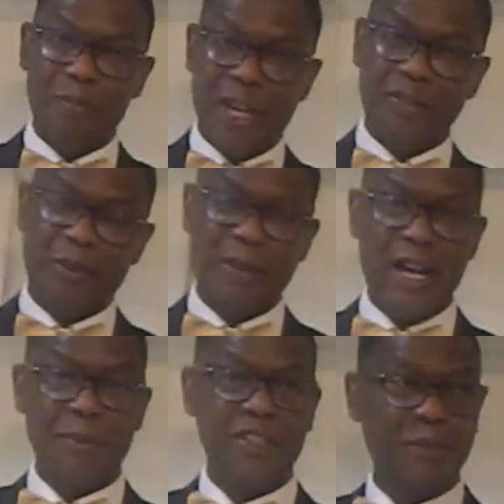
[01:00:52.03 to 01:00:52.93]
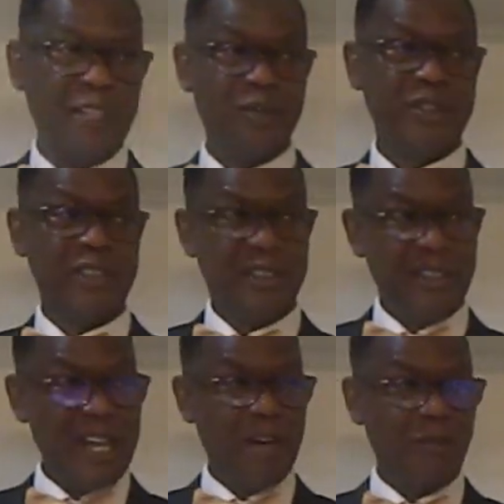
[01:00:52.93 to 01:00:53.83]
Master Muhammad explained to us that the
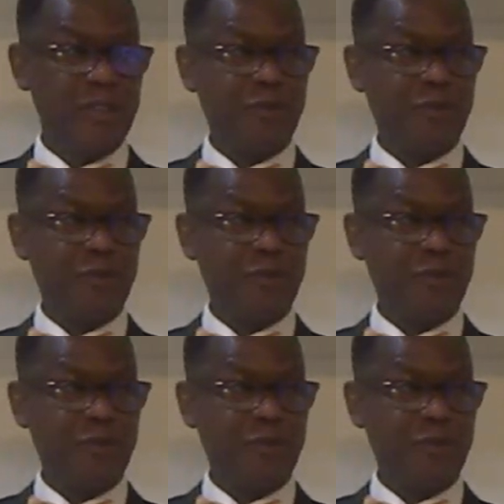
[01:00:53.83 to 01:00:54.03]
Nile River is